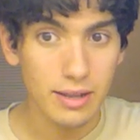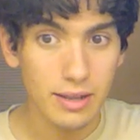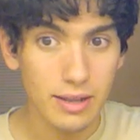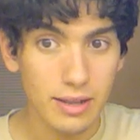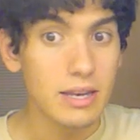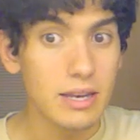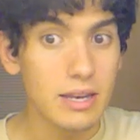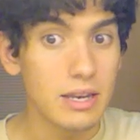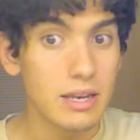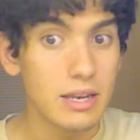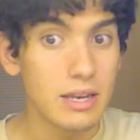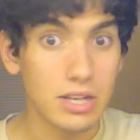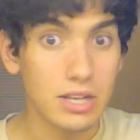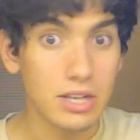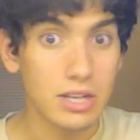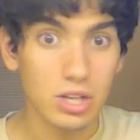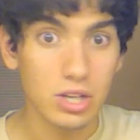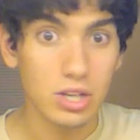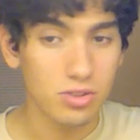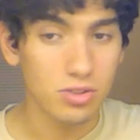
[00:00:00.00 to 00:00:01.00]
not just
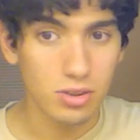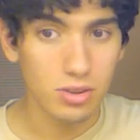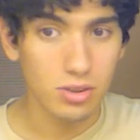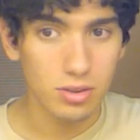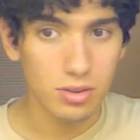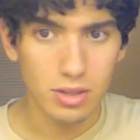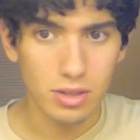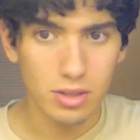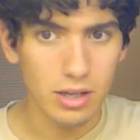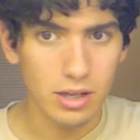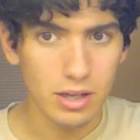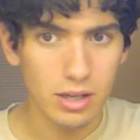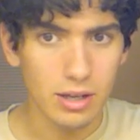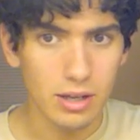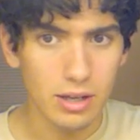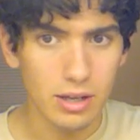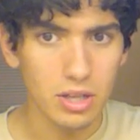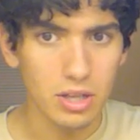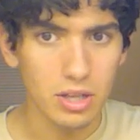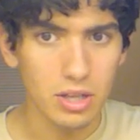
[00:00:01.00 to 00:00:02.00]
the
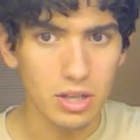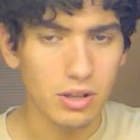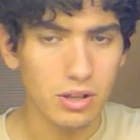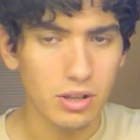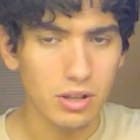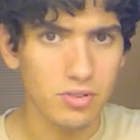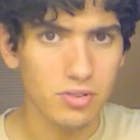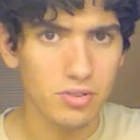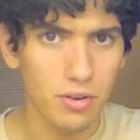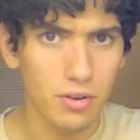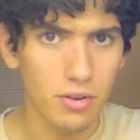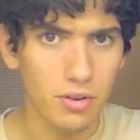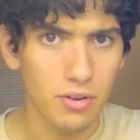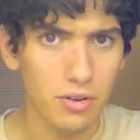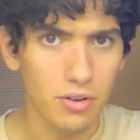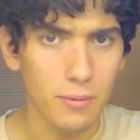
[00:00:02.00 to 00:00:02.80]
liters of the solute.